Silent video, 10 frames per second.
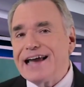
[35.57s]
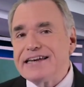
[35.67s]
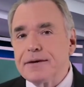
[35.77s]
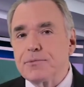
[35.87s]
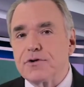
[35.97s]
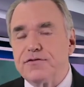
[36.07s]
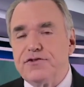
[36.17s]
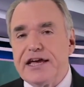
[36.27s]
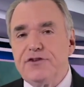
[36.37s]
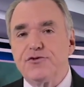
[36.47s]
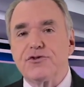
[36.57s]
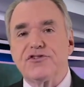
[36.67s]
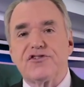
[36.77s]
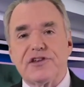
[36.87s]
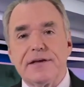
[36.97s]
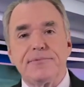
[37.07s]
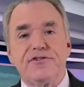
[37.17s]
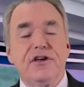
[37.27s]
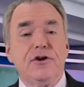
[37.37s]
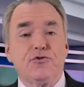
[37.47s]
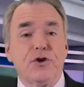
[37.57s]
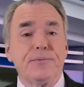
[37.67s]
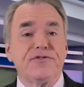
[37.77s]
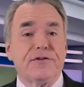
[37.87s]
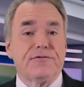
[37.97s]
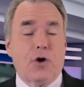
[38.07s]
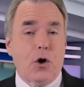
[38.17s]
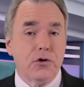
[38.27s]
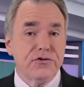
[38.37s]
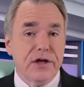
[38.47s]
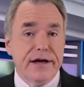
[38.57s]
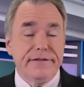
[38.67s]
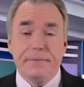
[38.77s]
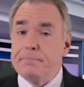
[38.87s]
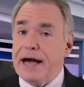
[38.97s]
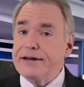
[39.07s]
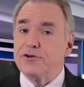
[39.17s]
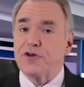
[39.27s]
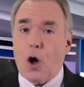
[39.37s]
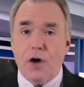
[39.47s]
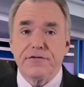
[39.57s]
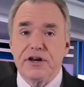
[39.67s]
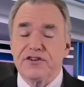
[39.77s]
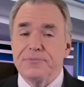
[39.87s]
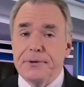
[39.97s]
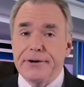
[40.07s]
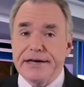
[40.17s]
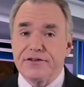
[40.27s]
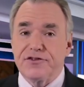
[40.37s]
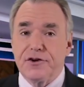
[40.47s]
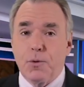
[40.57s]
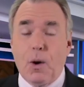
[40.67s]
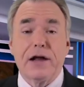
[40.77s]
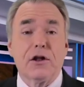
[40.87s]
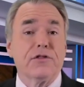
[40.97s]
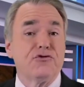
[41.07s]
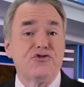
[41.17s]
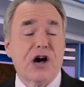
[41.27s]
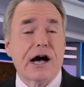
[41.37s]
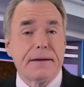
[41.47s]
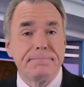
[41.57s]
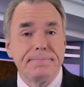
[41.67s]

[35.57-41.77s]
number of dangerous slips, trips, and falls that miners often experience while on the job.